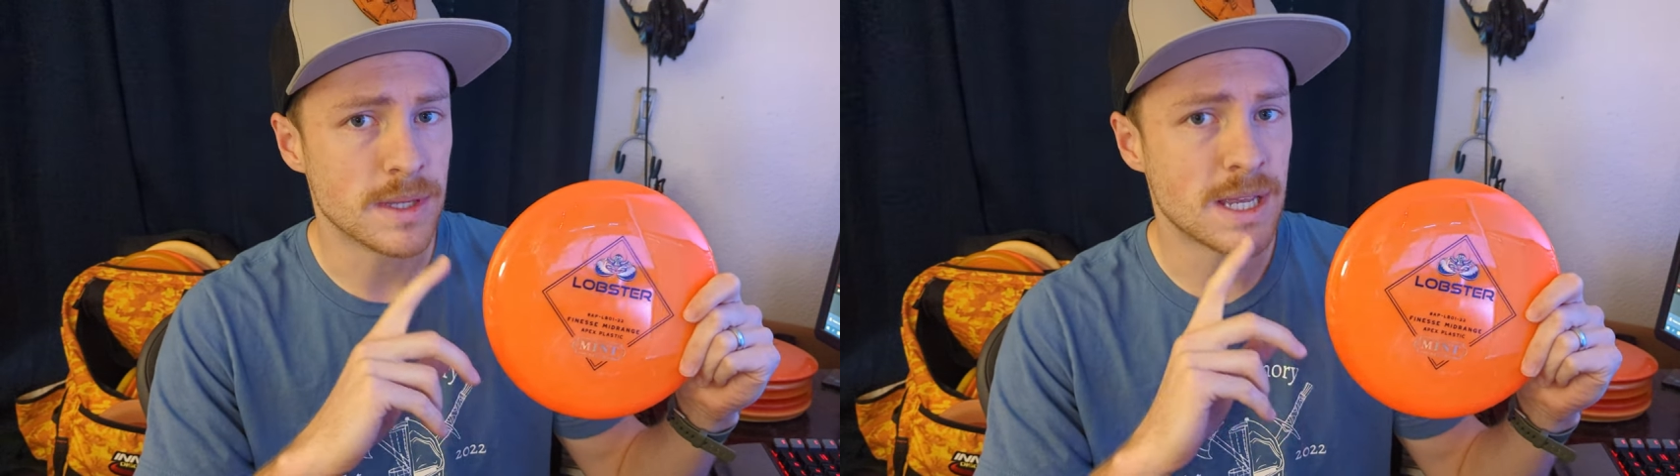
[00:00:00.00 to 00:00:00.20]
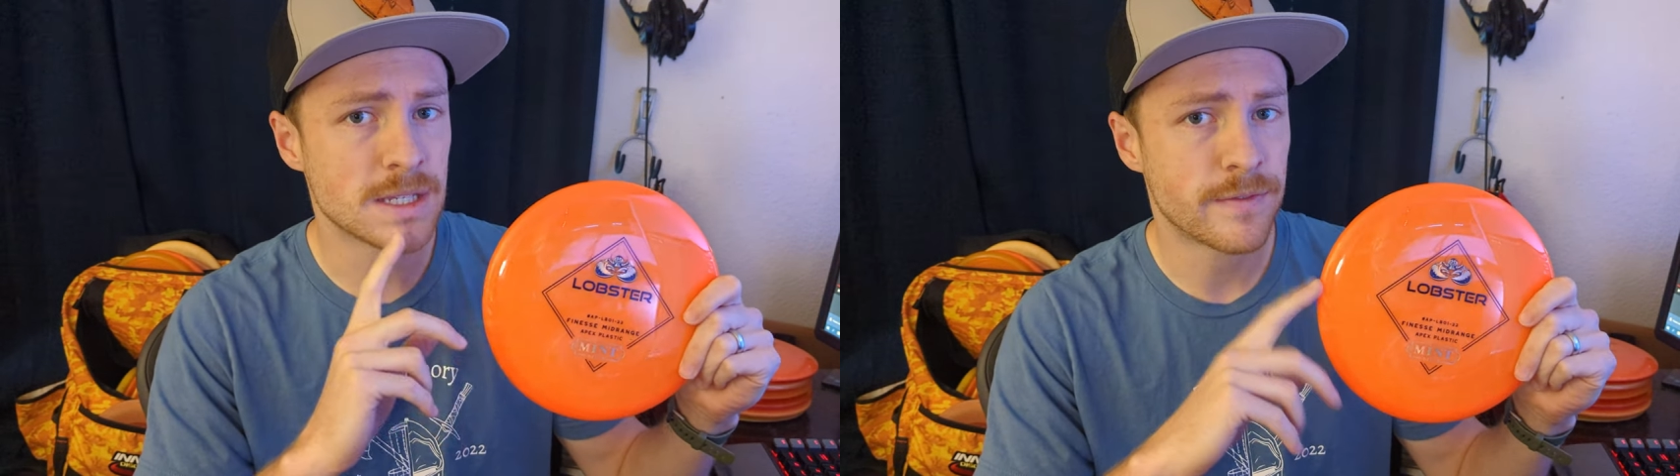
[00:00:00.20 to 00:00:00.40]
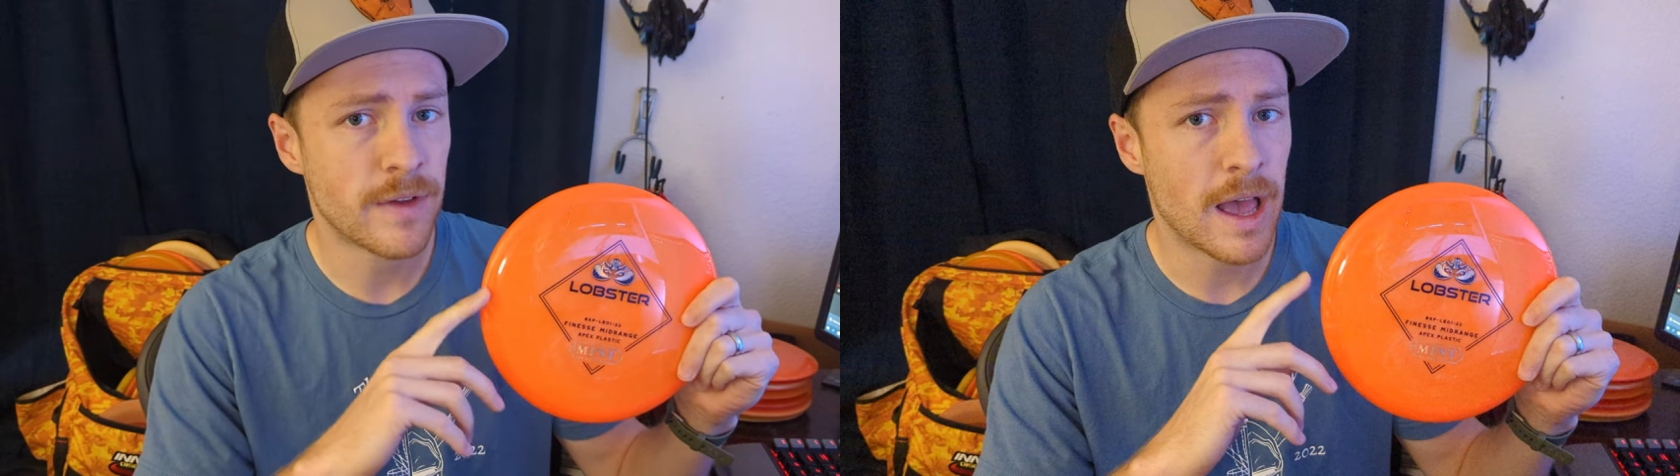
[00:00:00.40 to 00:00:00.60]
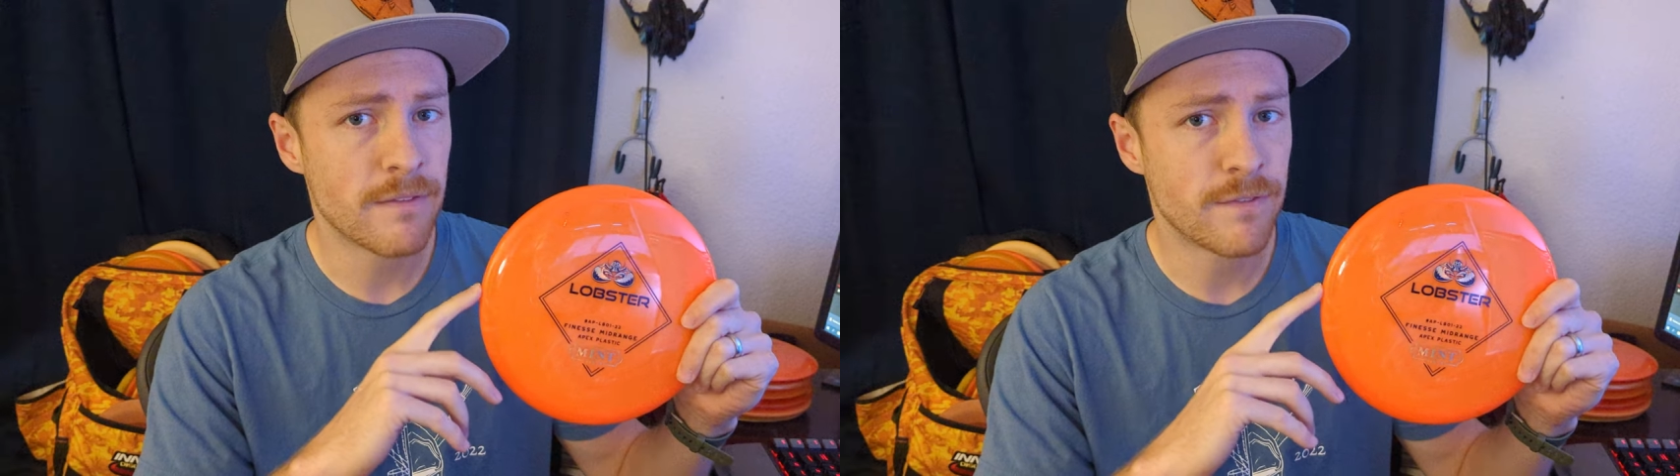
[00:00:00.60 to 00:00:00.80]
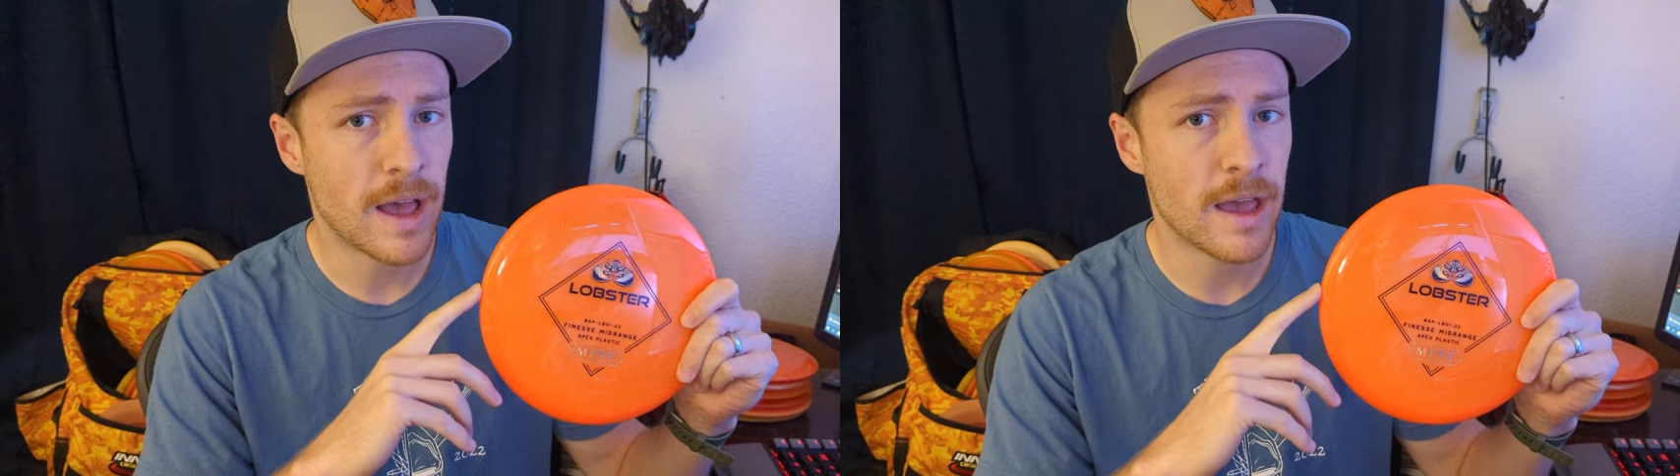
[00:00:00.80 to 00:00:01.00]
It says
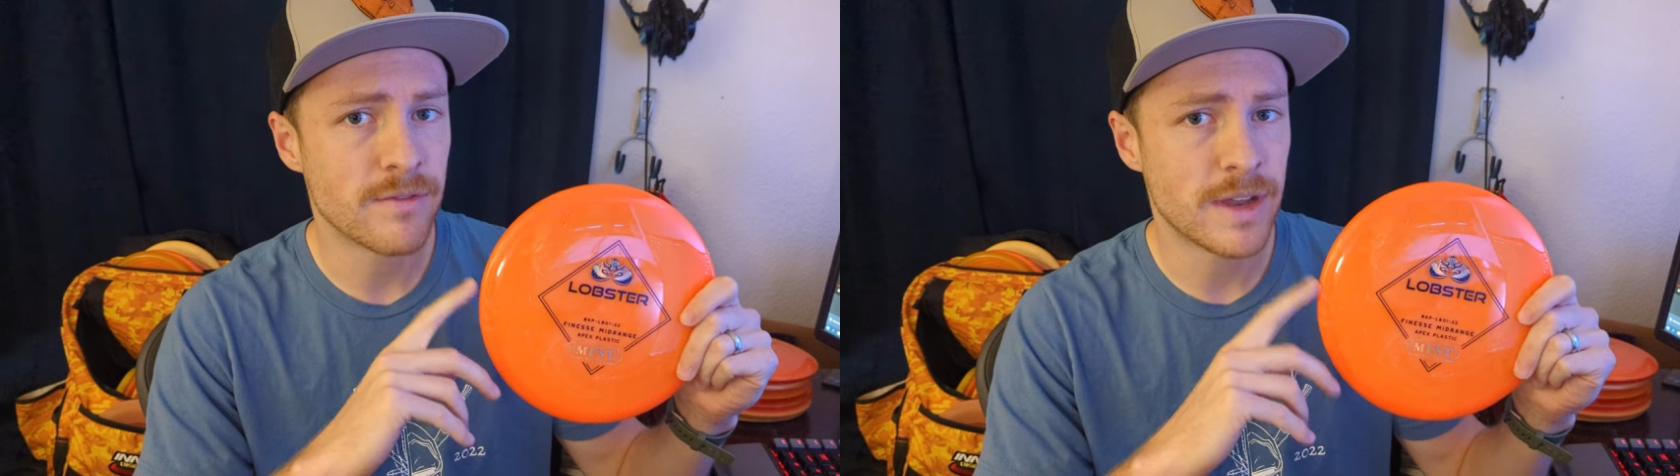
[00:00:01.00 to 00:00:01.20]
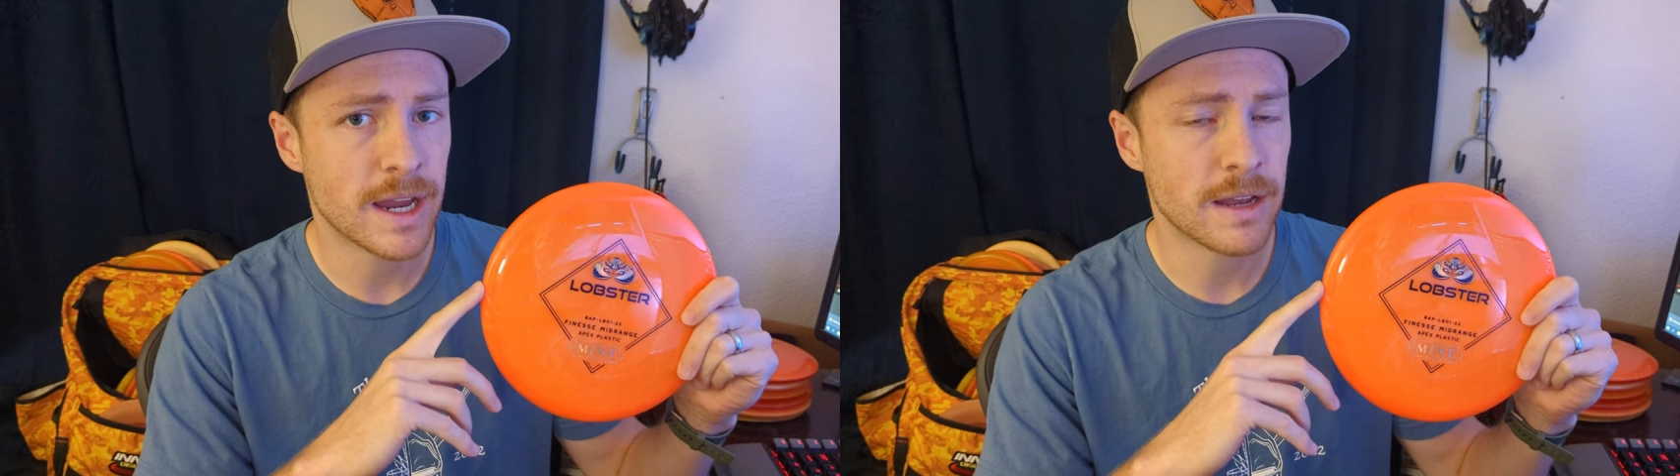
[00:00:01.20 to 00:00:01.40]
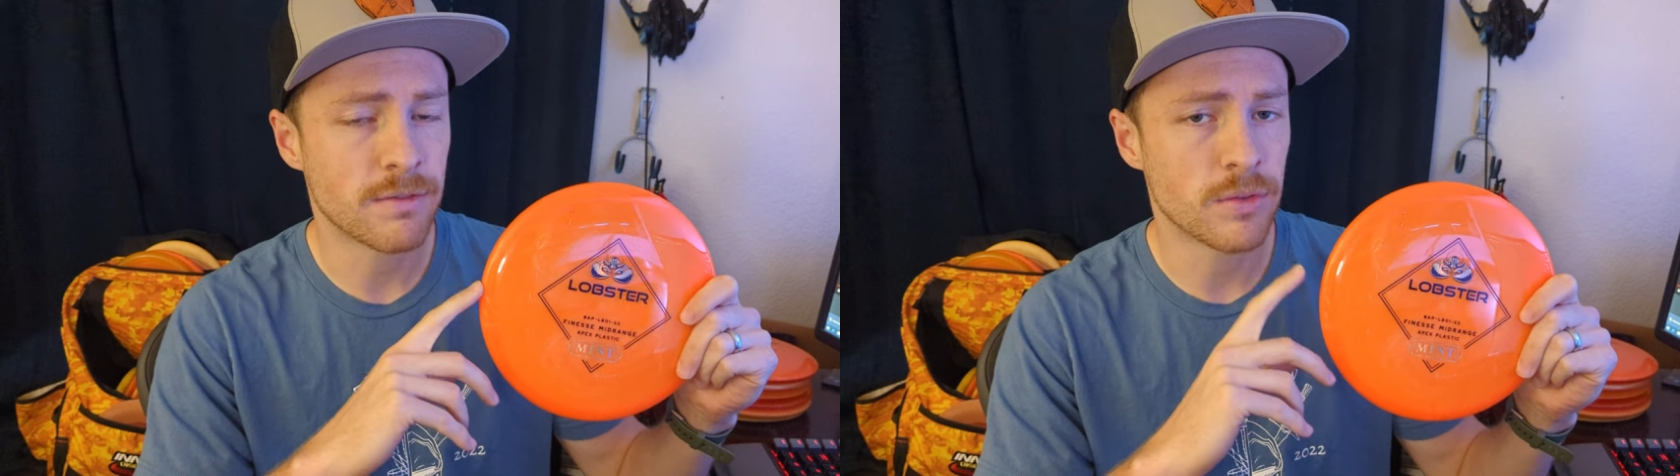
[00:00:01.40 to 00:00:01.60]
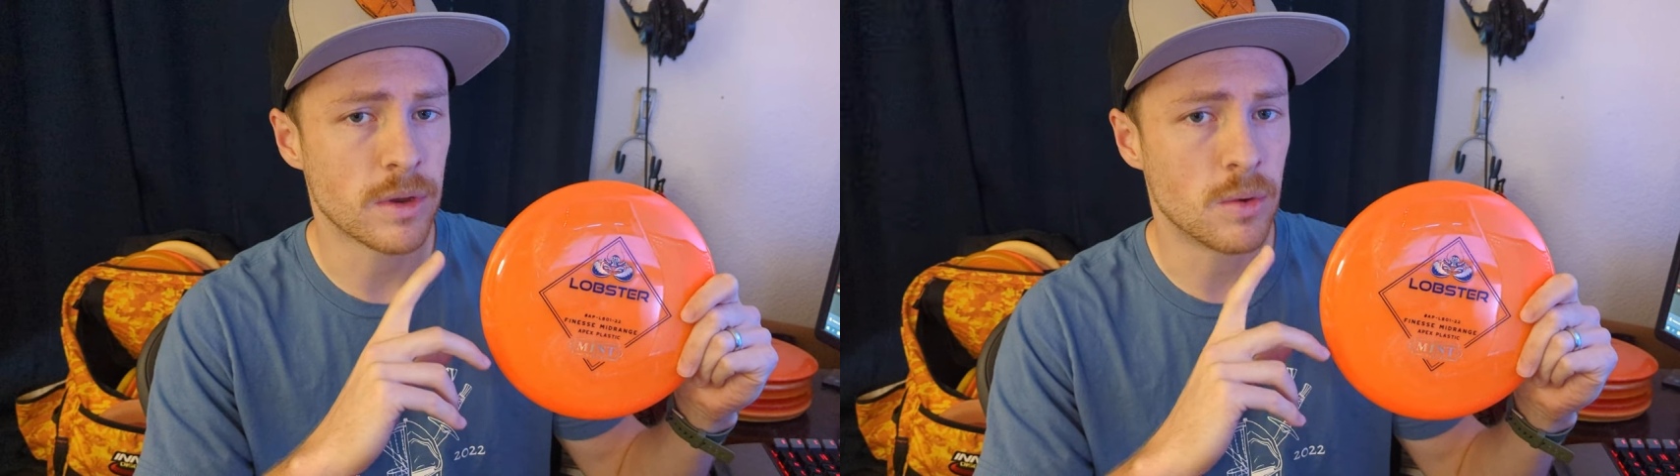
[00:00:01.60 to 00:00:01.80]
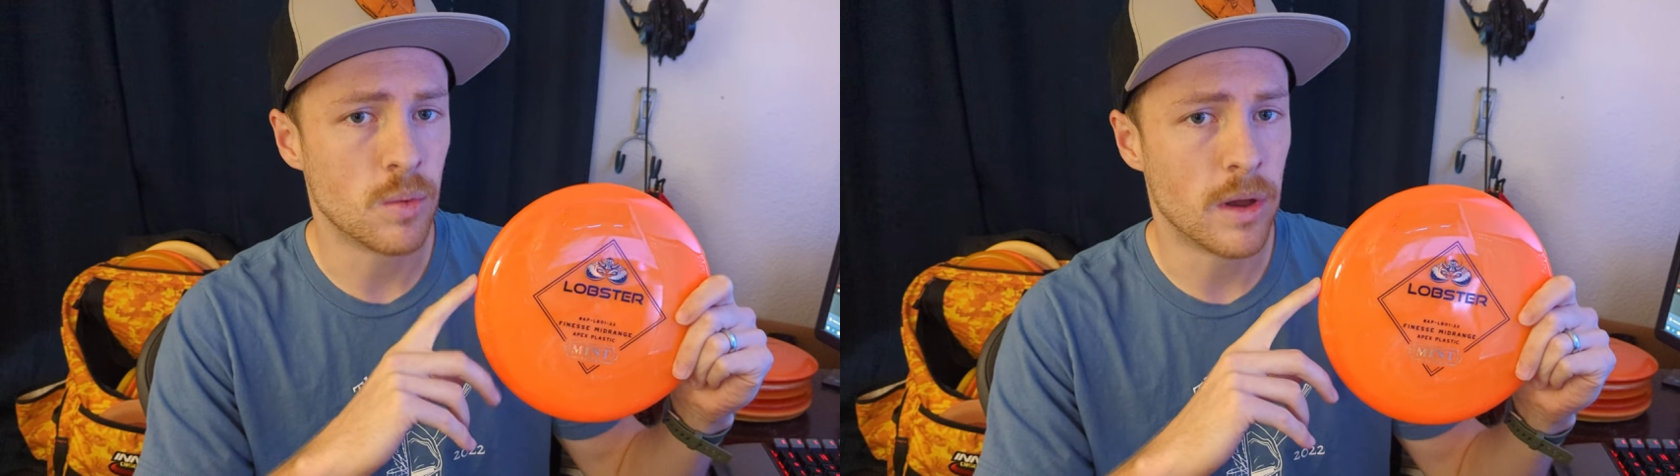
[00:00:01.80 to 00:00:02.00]
five five, negative
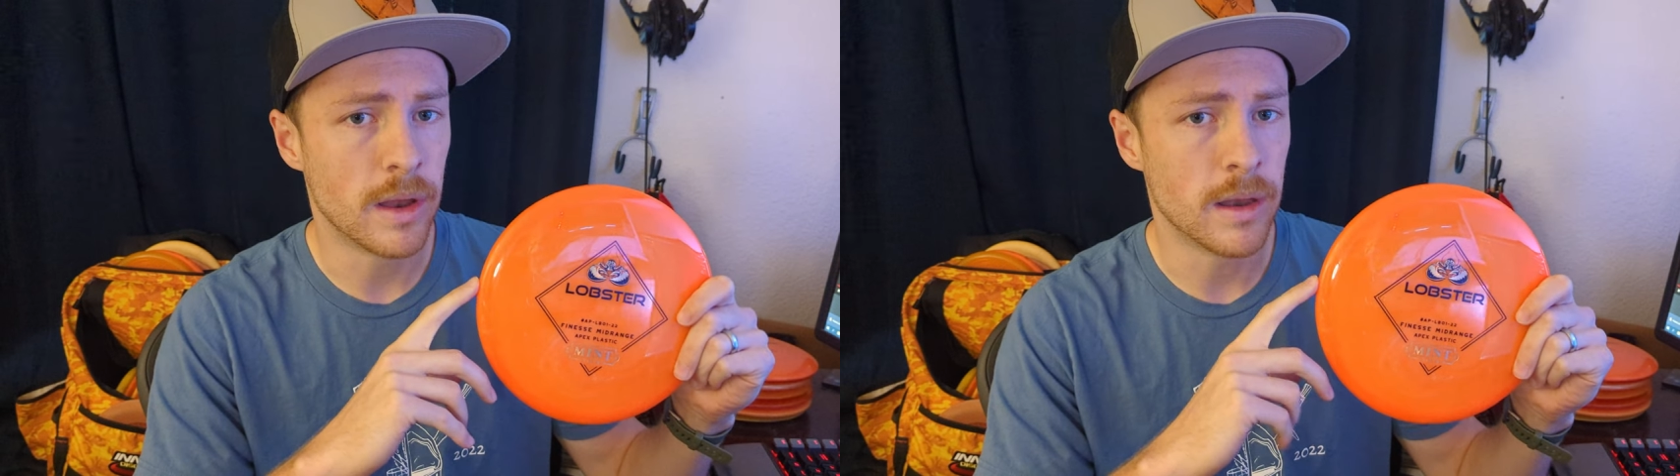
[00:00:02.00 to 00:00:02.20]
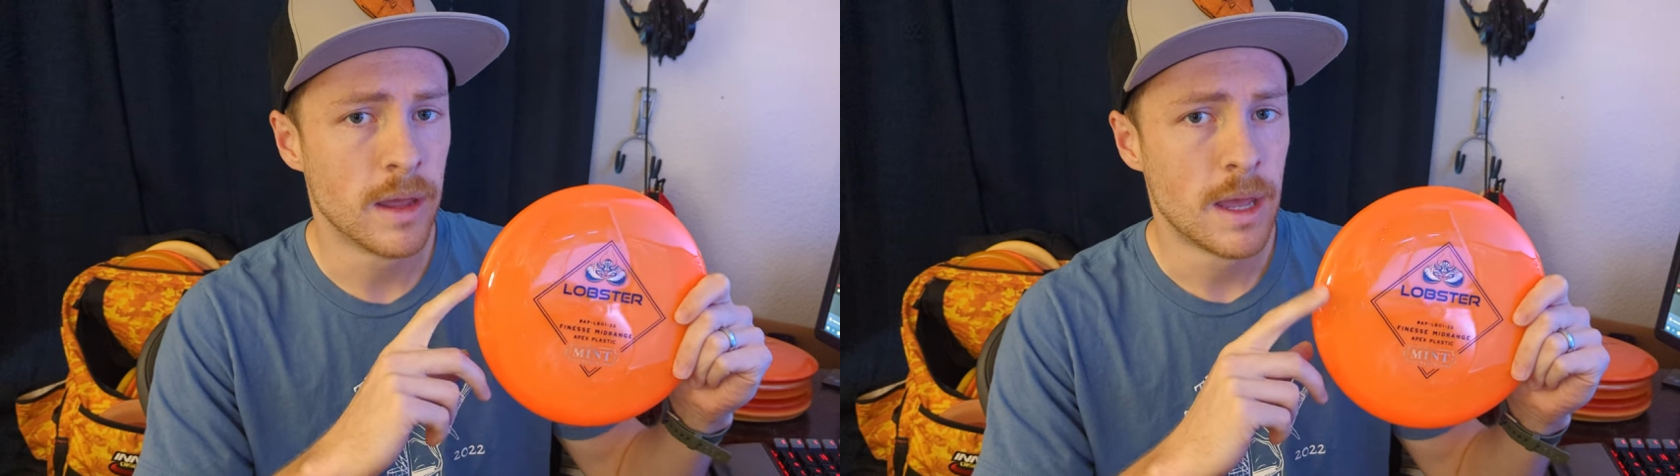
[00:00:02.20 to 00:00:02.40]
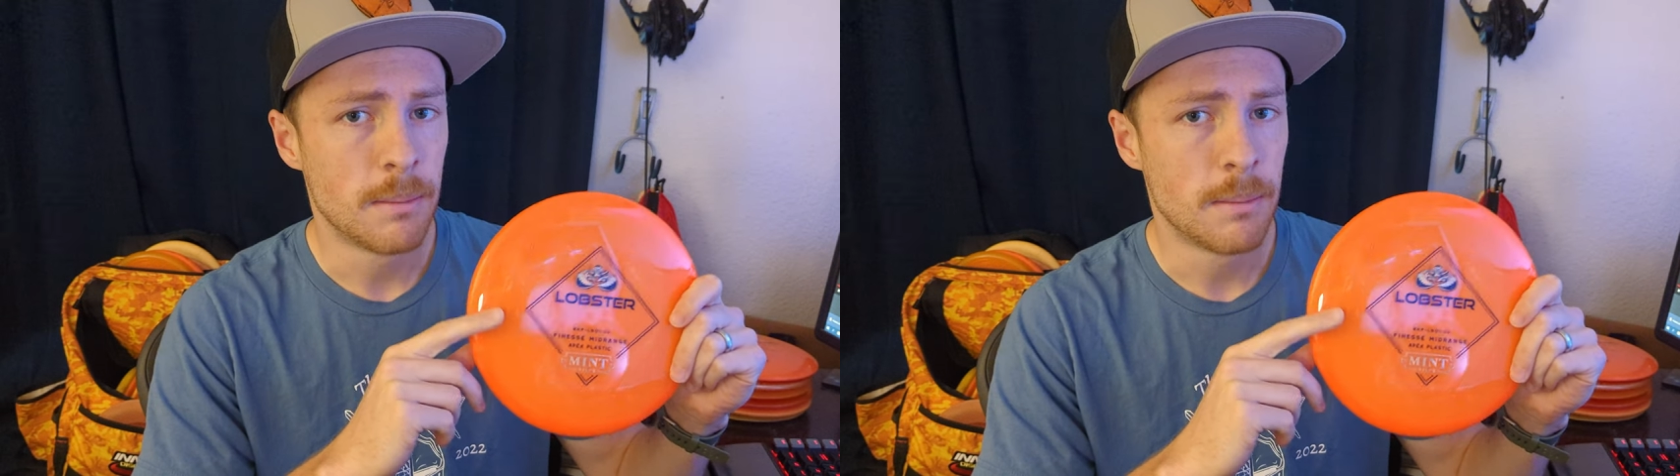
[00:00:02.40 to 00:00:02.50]
three one,